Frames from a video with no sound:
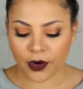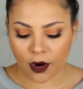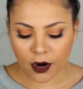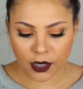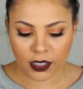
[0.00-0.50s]
there
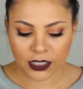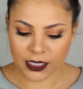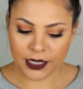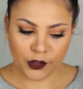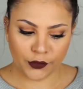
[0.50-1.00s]

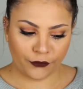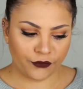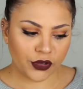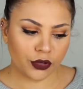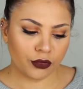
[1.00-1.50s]
are a
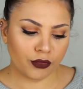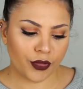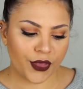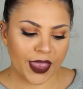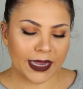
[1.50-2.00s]

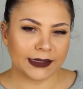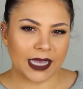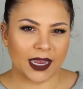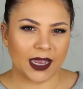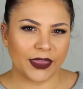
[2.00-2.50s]
few things,
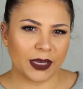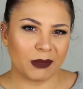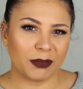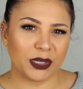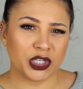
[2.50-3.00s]
like I think
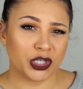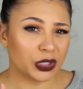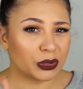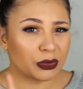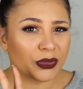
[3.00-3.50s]
maybe
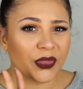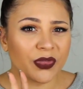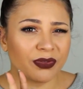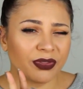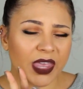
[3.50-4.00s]
two
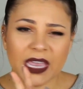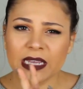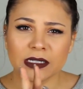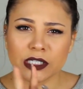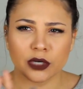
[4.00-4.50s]

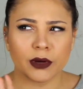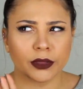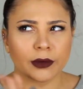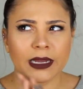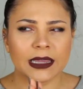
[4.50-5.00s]
or
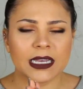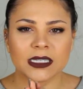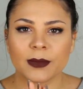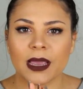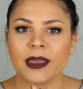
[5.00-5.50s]
three
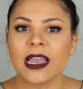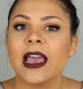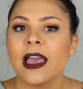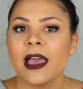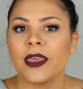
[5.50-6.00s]
things
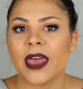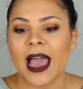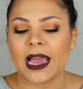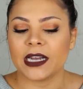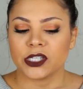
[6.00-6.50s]
maybe,
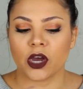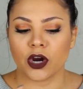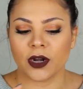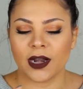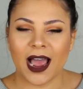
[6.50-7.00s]
that
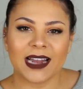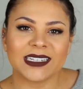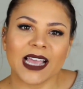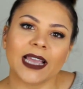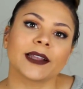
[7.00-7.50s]
are
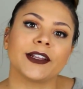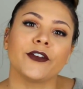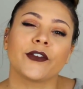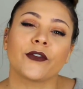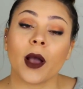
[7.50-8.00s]
not technically
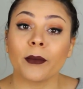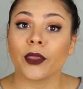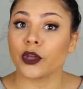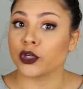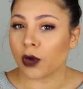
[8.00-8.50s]

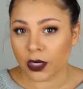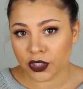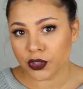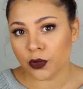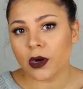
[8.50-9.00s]
from the
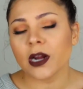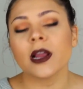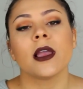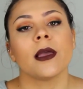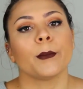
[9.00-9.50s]

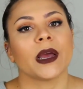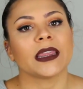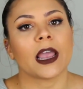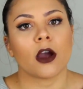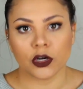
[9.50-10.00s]
drugstore,
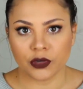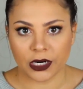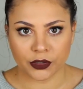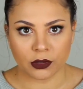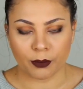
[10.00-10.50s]
but they are
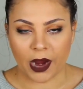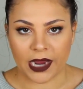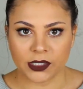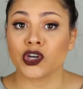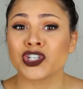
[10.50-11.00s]
drugstore
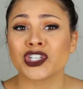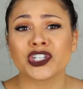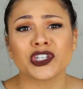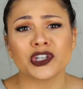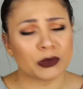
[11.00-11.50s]
price. They're
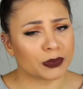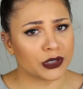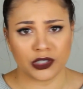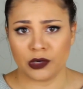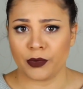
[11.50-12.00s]

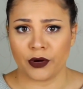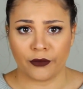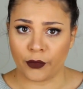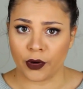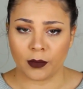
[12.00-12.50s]
super
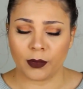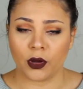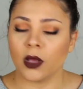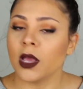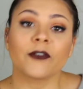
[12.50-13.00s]

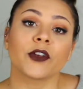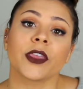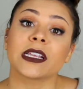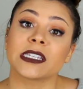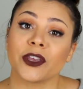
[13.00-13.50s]
affordable. And for
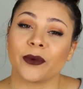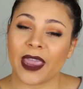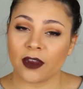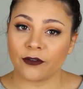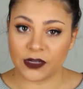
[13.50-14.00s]
the things that you
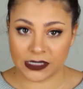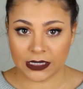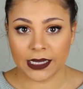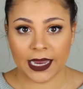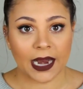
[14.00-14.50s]
can't
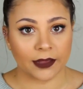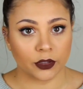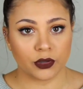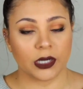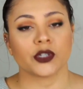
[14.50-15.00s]
physically get at
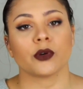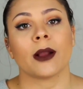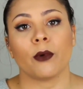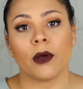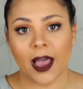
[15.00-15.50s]
the drugstore,
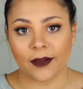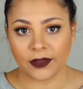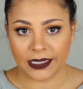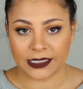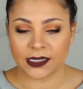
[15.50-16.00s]
I will
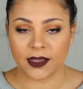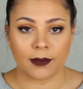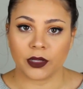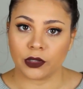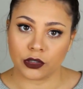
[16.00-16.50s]
have links to
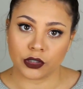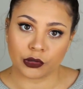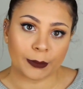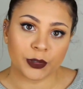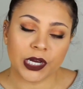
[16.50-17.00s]
them in the
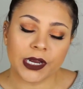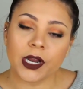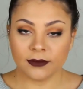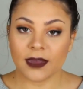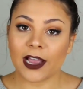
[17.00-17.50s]

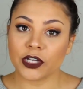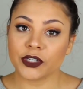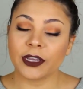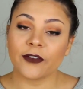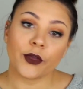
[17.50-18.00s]
description. I
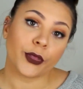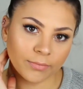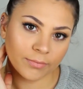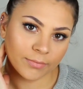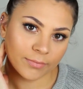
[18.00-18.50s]
also give you
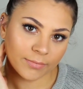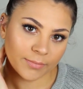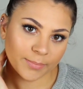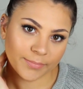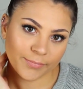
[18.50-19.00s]
3
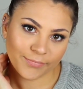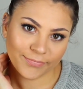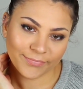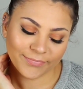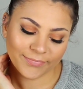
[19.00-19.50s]
lip
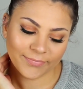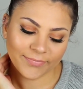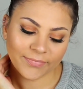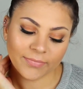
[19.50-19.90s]
options for this